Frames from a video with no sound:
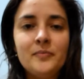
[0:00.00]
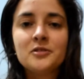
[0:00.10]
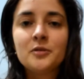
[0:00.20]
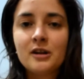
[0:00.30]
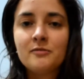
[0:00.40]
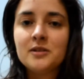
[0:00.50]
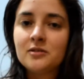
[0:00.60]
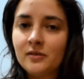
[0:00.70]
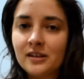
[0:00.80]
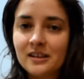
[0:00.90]
So what I've been
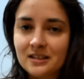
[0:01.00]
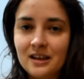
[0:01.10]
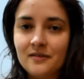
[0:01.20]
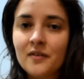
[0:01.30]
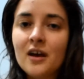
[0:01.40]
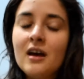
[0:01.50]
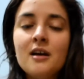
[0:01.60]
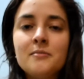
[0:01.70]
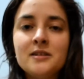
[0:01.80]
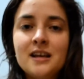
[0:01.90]
doing is I've been